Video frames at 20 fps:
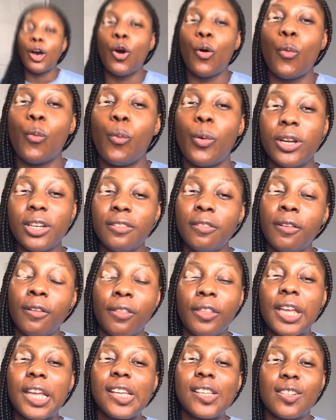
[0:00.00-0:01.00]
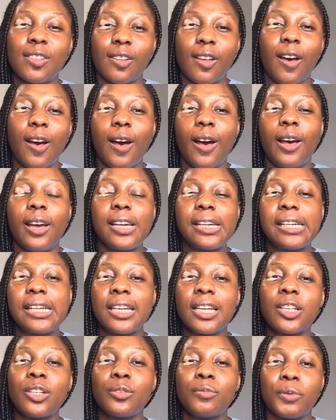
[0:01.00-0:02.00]
One of the things that
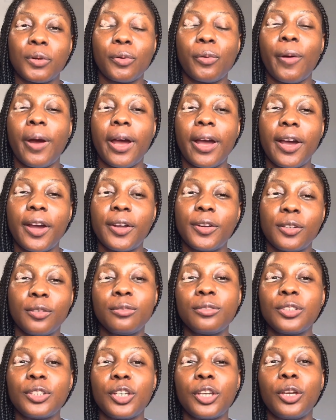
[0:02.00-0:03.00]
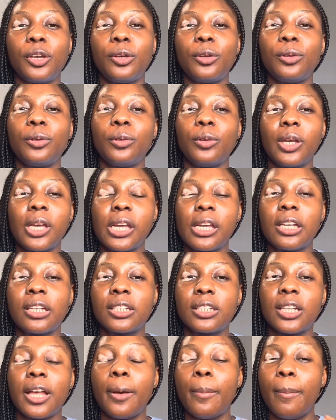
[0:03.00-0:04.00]
is required of you
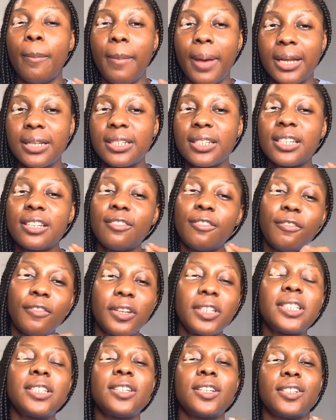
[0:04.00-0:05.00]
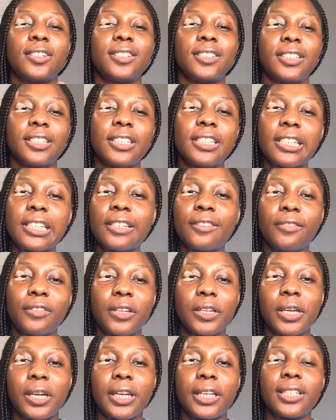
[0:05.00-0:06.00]
is a medical fitness
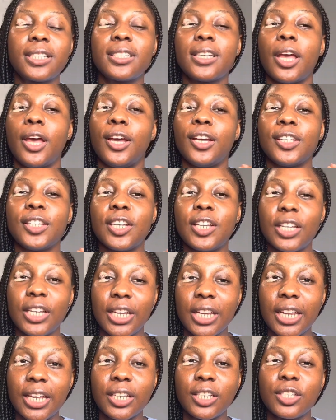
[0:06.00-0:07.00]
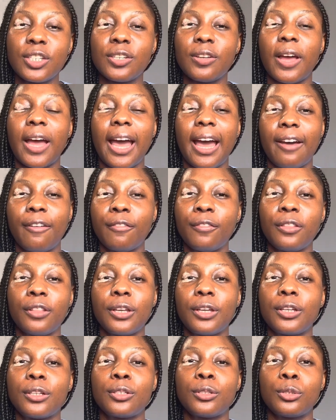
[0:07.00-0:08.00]
certificate. You need to have
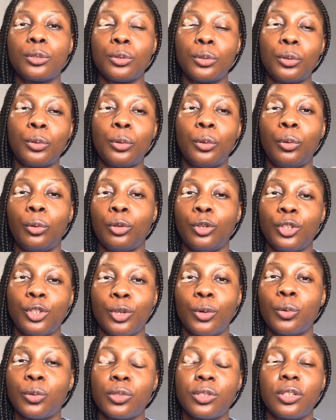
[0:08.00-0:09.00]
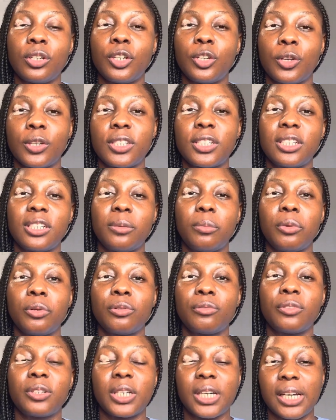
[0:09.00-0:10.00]
this to show to the Nursing and
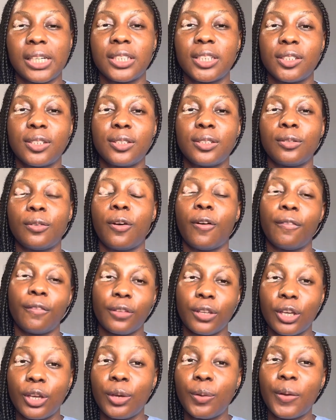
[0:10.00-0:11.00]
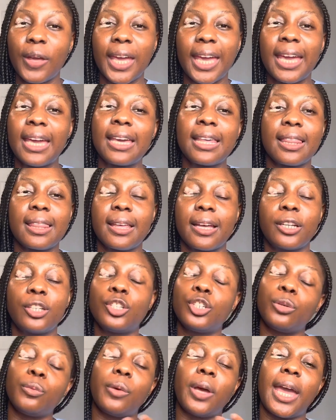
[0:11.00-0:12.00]
Midwifery Council of UK
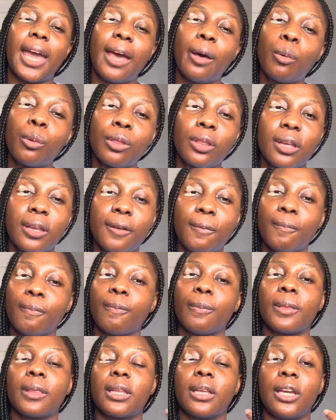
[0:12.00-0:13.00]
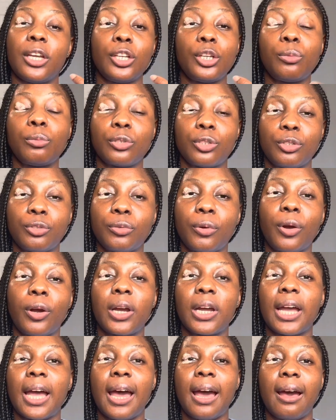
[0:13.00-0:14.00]
that you were healthy and you were
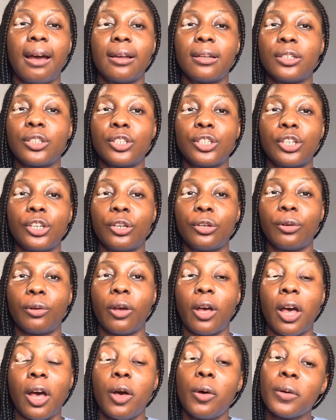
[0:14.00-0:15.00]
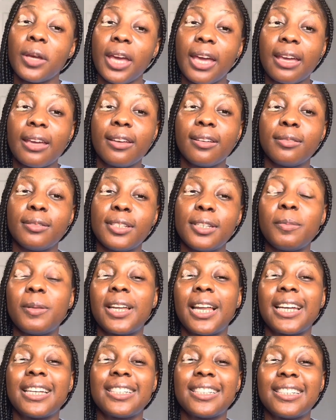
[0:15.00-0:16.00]
strong and you are okay to be
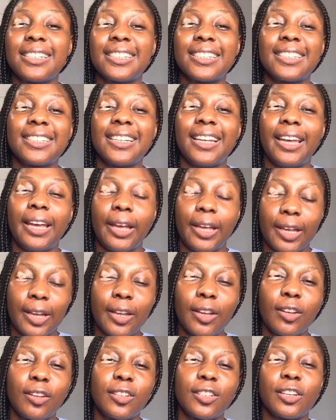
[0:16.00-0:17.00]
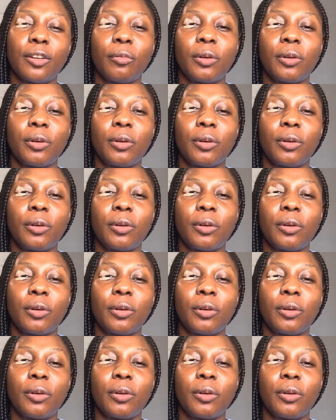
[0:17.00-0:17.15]
licensed in your